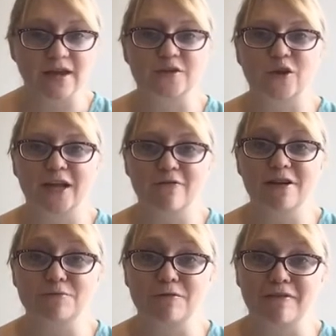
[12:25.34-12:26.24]
Yeah, it's got like a
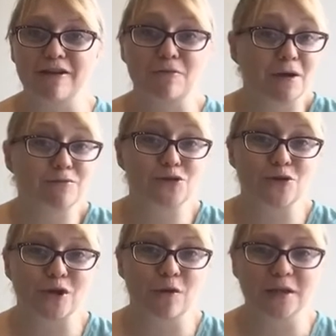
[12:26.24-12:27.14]
raspberry flavour, but I'm
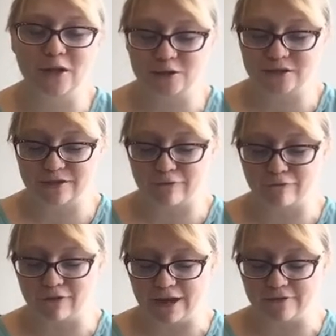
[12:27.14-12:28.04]
sure they come in lots of
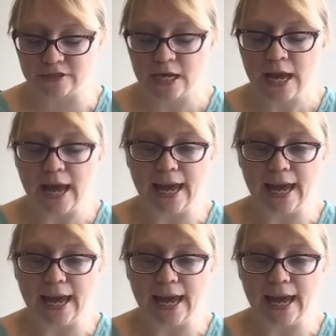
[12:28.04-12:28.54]
different flavours.